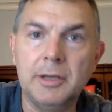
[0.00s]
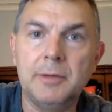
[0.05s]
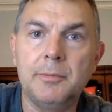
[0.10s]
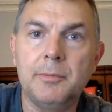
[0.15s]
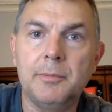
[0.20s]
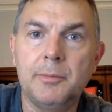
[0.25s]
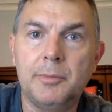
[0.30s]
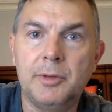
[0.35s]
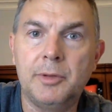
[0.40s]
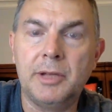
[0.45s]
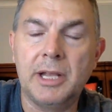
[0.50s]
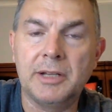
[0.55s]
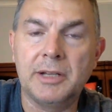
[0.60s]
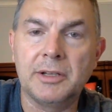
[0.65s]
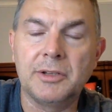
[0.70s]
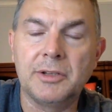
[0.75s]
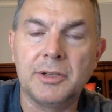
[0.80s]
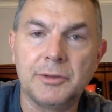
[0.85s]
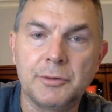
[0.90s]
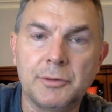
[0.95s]
it, take
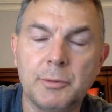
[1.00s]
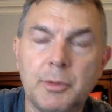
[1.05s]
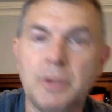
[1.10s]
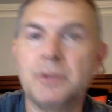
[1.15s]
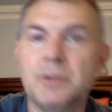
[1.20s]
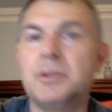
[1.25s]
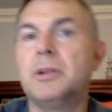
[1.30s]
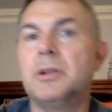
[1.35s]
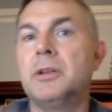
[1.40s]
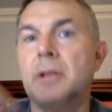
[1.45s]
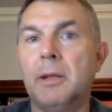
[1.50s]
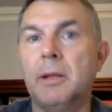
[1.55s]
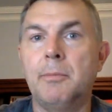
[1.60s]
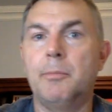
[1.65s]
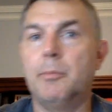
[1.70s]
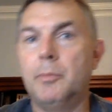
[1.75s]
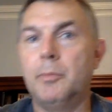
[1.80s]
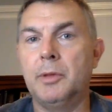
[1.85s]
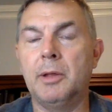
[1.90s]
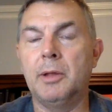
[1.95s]
the distribution,
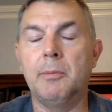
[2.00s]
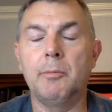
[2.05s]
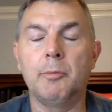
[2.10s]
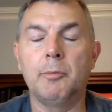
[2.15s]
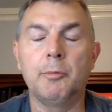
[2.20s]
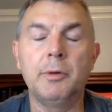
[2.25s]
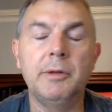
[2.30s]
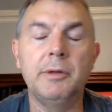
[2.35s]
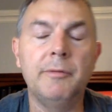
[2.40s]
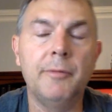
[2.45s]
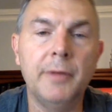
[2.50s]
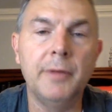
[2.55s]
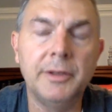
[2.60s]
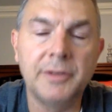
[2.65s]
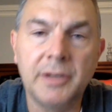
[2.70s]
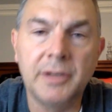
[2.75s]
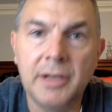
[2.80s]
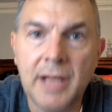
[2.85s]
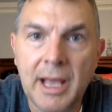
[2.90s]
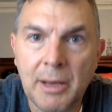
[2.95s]
then then
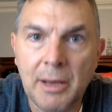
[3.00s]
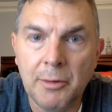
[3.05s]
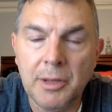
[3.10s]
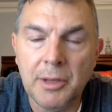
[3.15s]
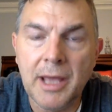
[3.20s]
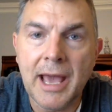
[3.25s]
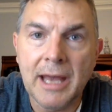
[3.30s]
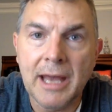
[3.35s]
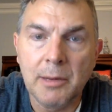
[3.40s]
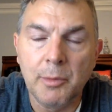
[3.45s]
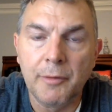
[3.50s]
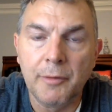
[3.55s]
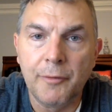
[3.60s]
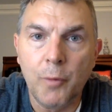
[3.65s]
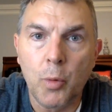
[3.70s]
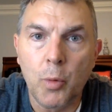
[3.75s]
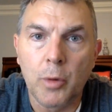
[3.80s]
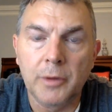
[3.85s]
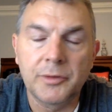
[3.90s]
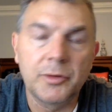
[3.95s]
revisit how you had it
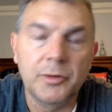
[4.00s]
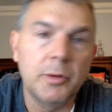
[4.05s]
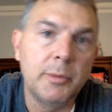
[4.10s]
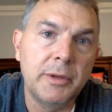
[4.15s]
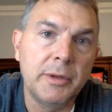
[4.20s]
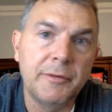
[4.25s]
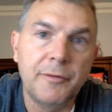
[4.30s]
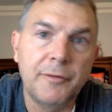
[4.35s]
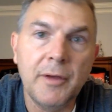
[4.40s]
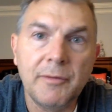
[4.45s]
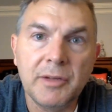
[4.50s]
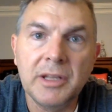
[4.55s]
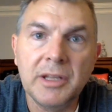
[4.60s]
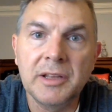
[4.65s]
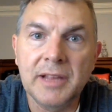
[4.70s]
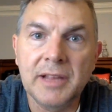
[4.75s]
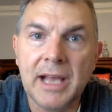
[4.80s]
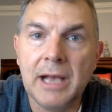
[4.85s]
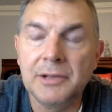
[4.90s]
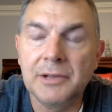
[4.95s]
before. So it'd be
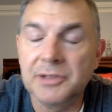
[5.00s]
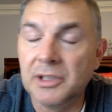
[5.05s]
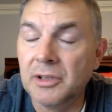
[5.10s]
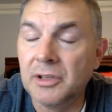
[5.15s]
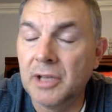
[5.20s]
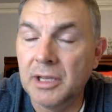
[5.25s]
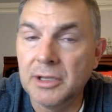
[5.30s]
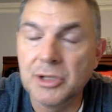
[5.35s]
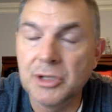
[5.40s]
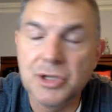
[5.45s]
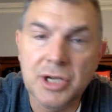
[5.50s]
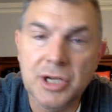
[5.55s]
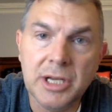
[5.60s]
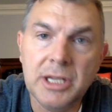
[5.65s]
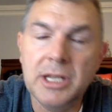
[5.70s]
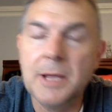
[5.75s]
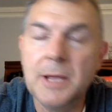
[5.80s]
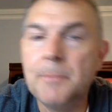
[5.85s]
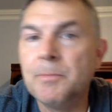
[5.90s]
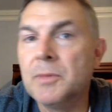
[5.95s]
15,000 in the
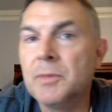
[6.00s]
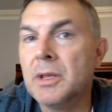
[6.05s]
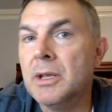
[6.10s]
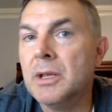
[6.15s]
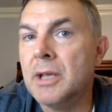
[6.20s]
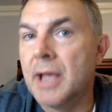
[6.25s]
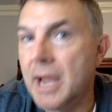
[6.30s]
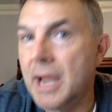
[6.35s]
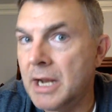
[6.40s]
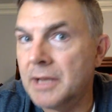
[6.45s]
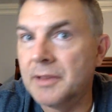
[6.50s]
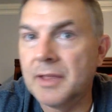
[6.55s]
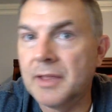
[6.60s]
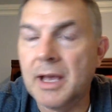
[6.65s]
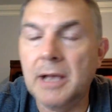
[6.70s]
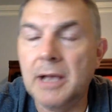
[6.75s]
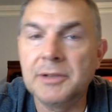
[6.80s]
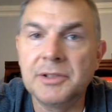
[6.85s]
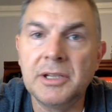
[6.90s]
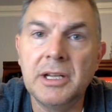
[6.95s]
G,
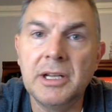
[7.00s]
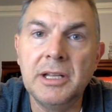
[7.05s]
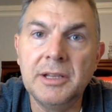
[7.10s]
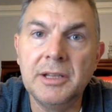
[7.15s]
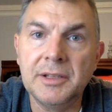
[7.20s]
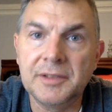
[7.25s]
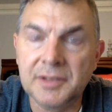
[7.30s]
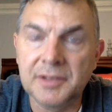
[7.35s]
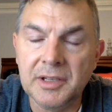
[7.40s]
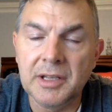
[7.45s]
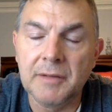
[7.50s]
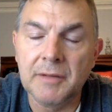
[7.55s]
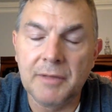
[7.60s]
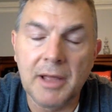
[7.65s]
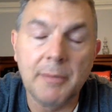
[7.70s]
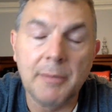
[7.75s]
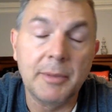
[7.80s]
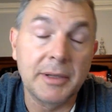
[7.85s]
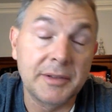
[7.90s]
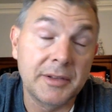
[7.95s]
80,000 in the C, if
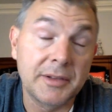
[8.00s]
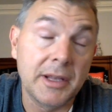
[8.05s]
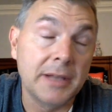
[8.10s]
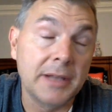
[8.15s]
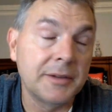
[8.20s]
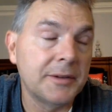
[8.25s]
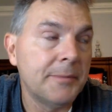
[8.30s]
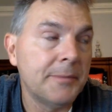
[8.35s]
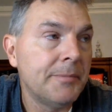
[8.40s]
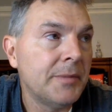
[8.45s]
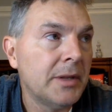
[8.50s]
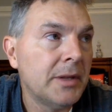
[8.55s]
that makes sense.